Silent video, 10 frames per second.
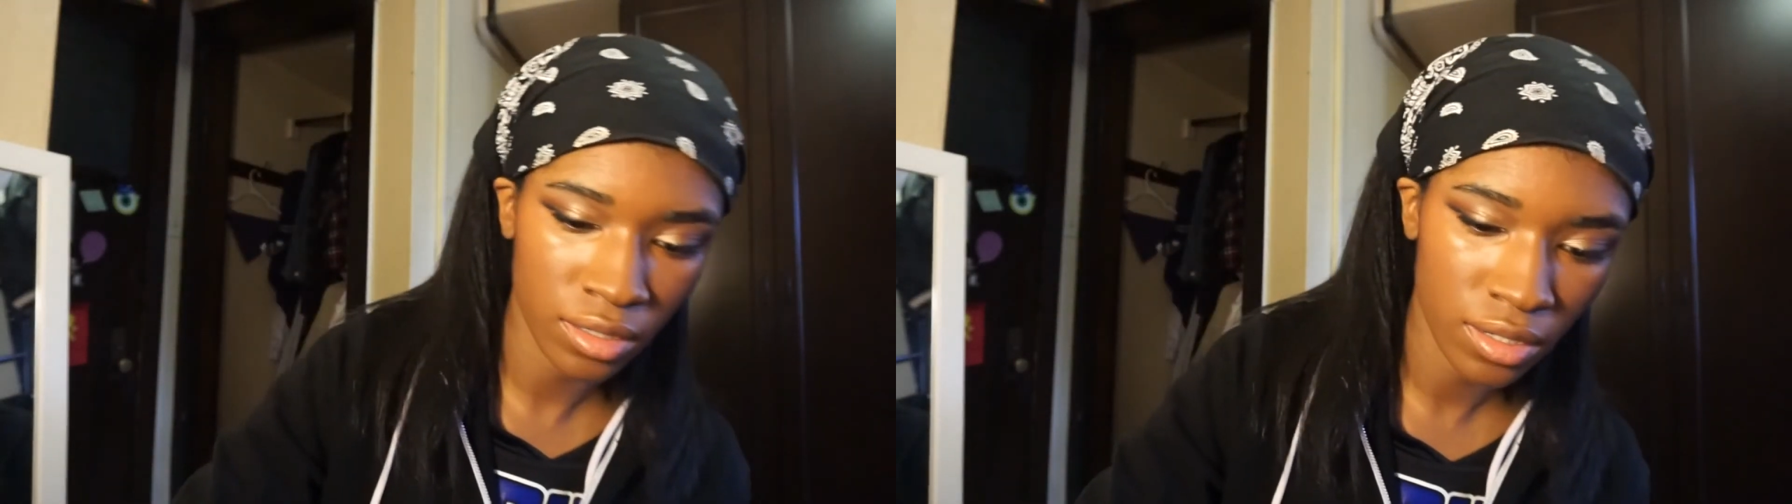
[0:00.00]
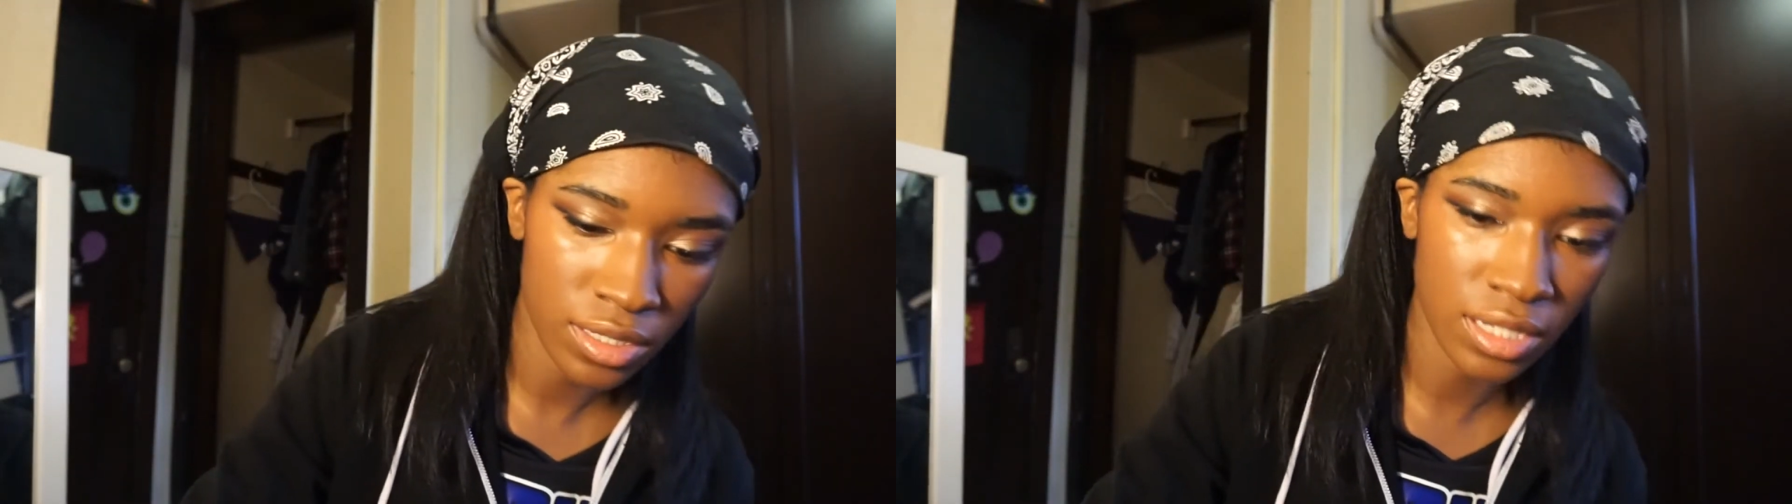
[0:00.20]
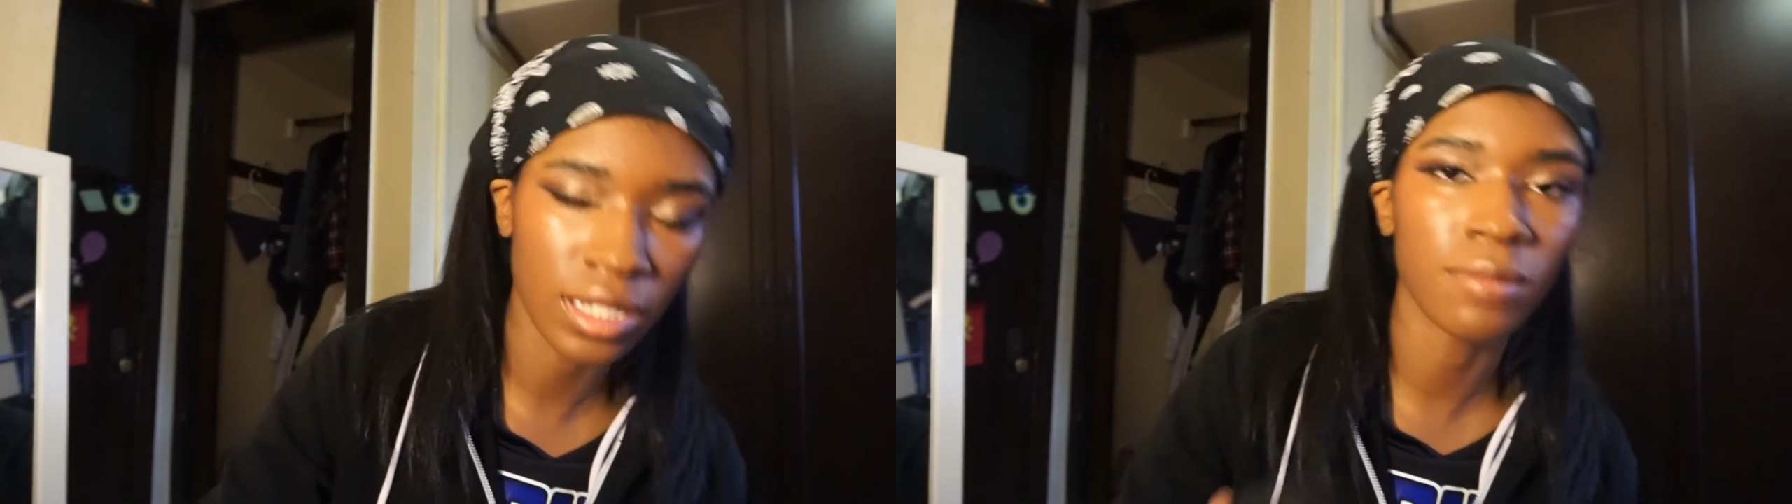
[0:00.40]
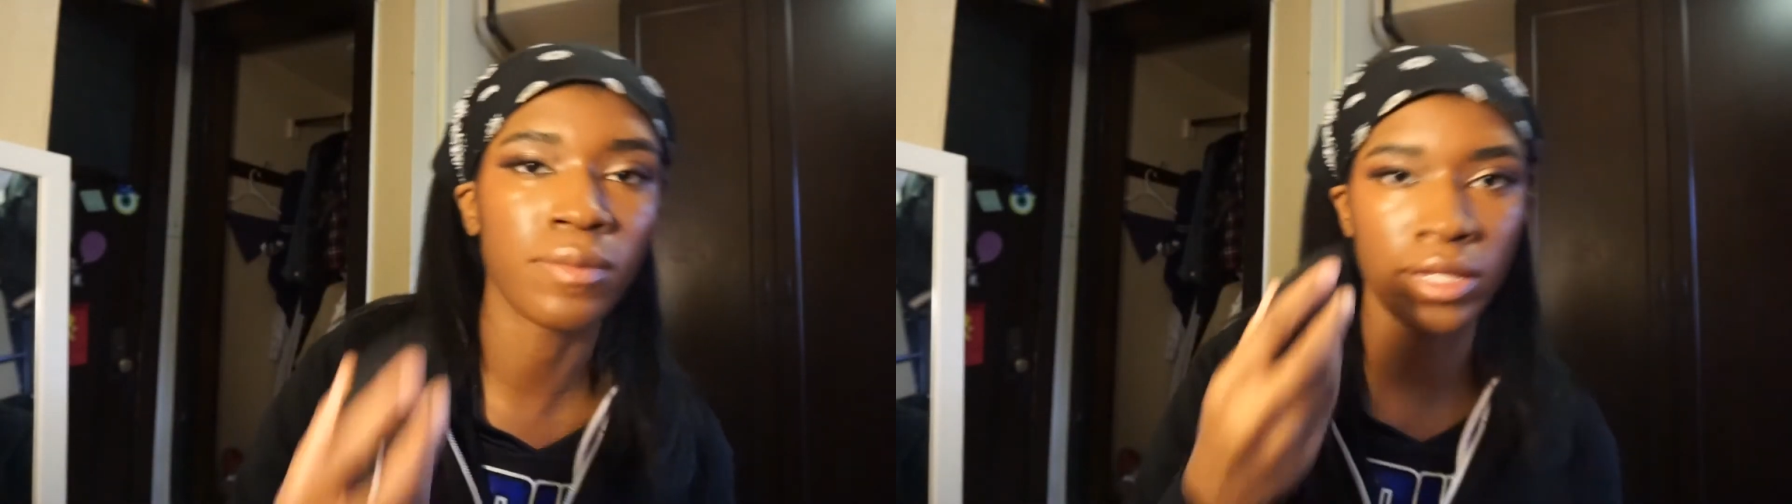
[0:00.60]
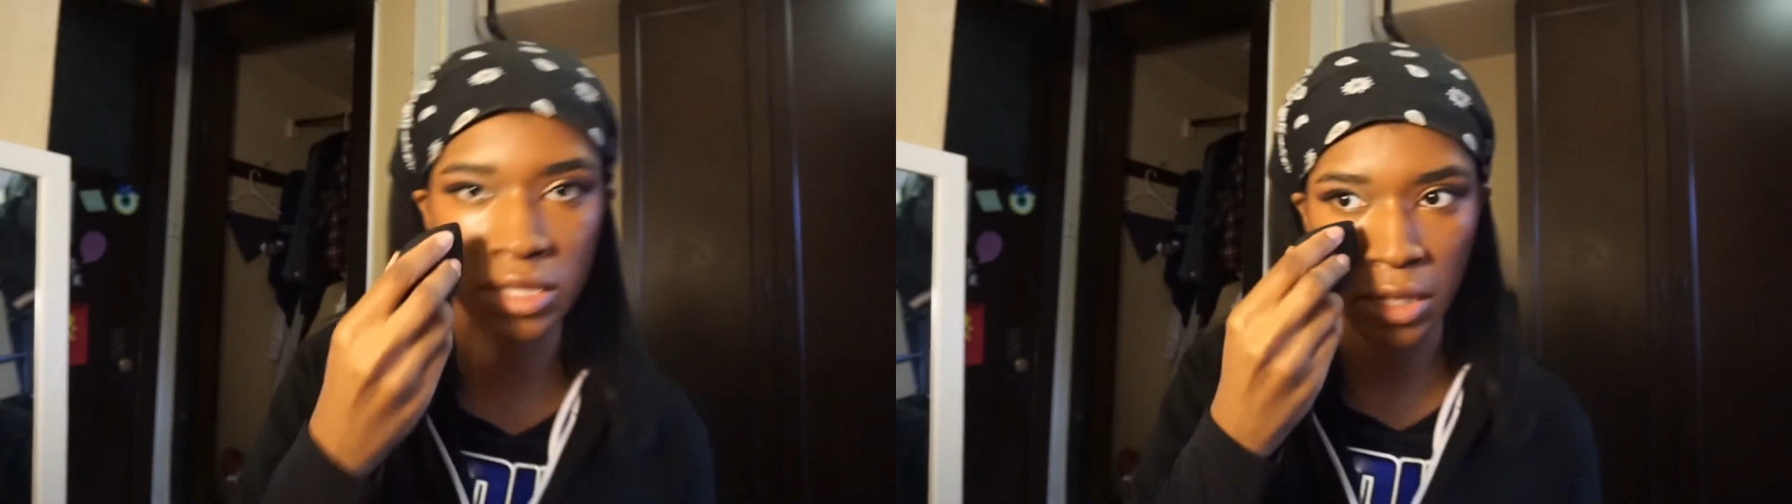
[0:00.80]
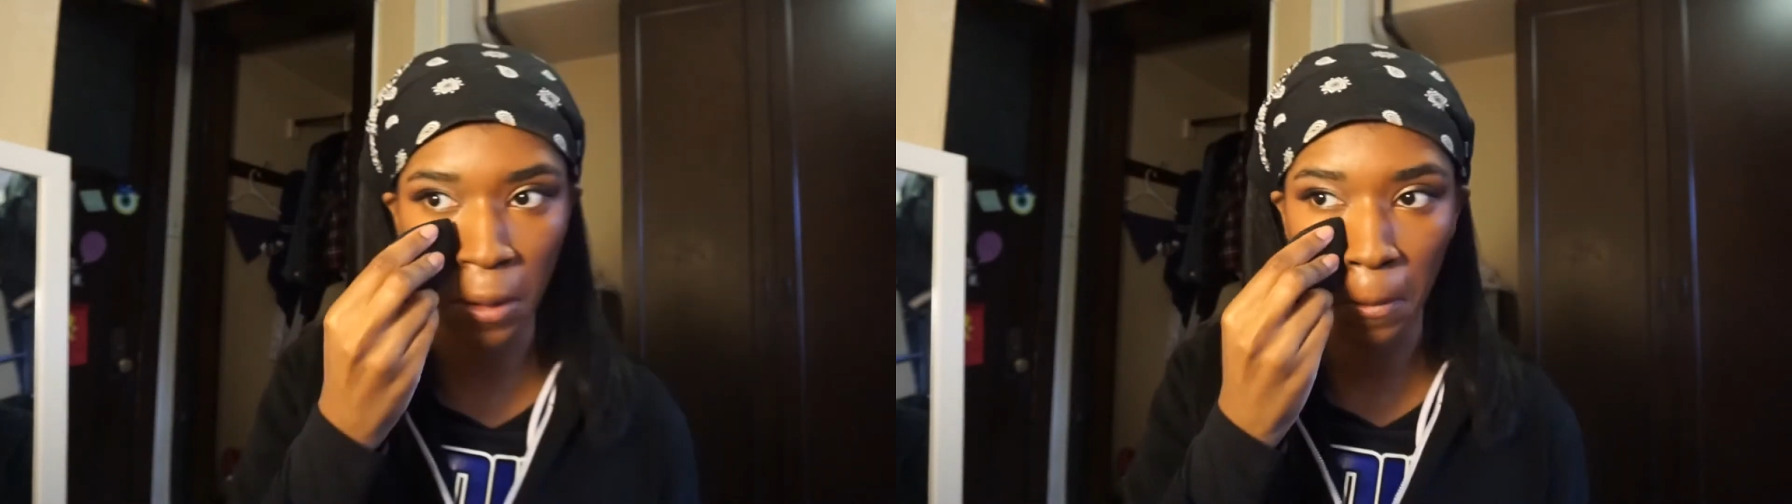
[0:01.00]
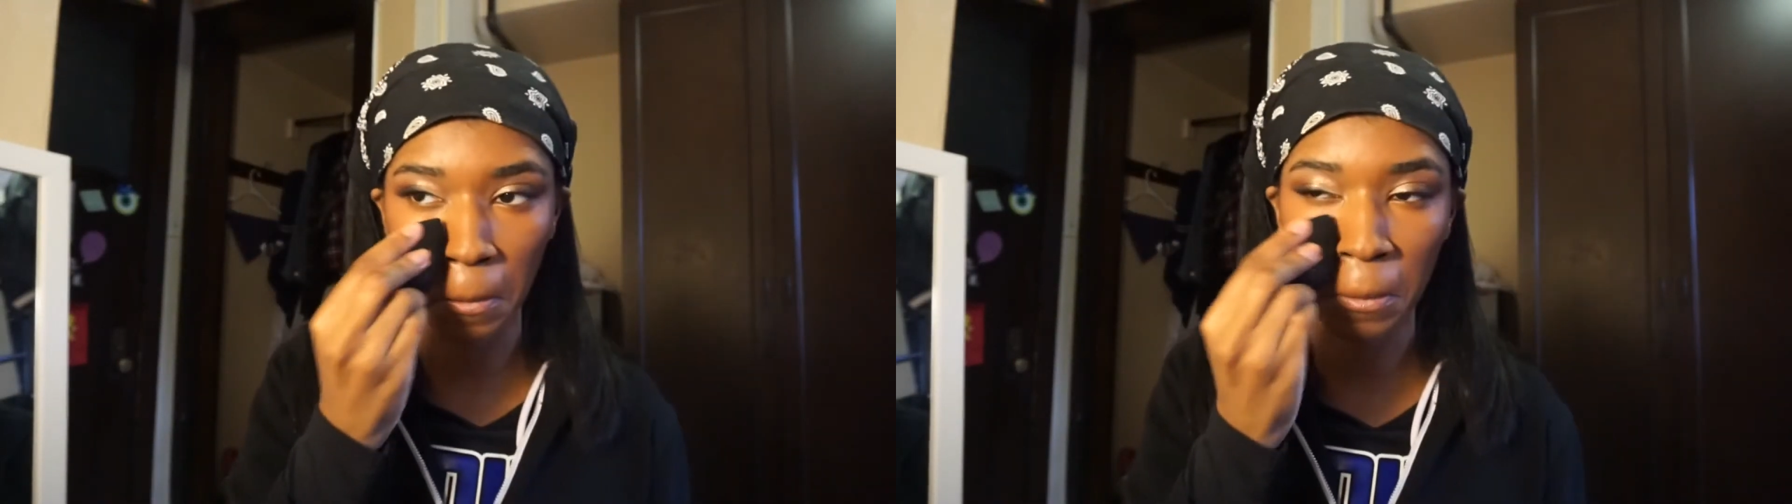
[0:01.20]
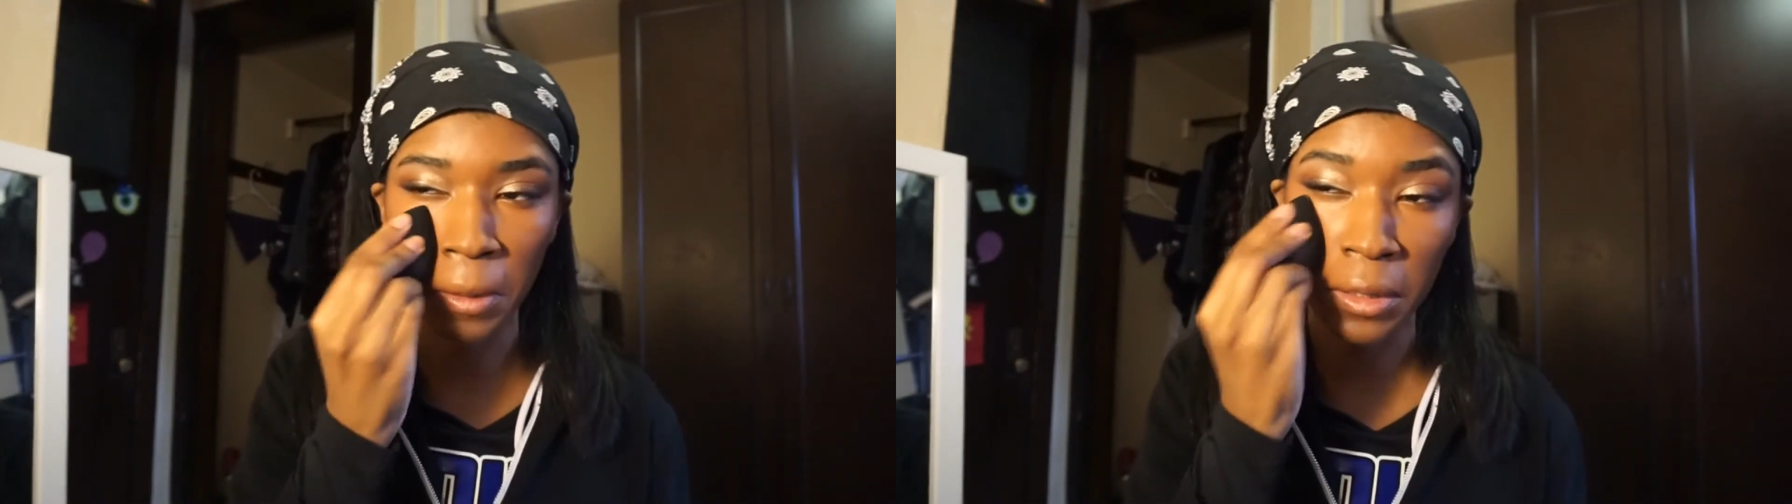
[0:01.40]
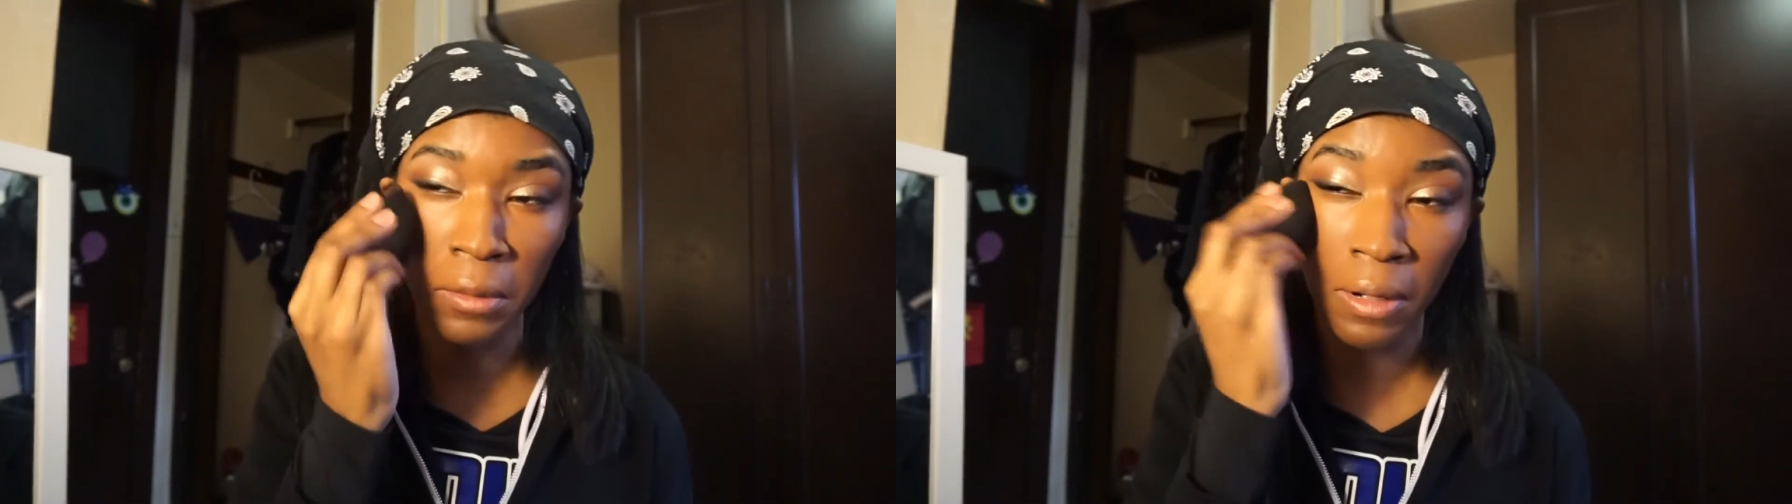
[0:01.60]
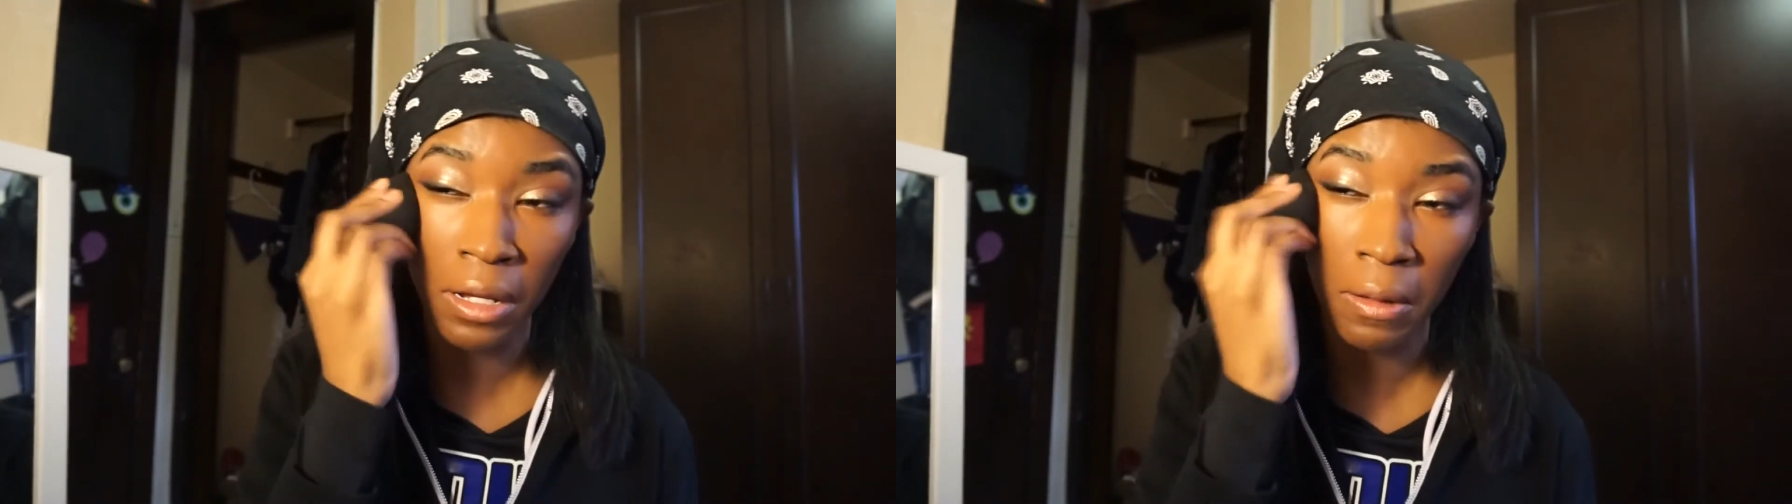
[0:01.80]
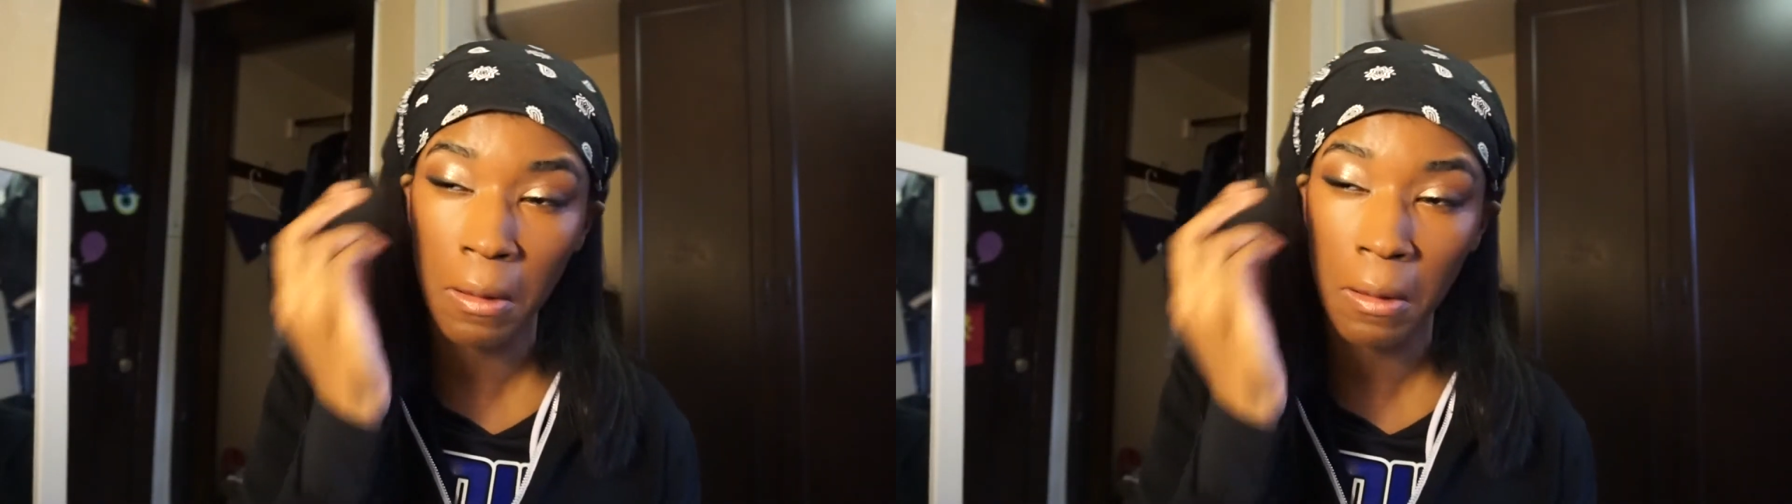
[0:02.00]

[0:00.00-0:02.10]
because I think it blends it out really well.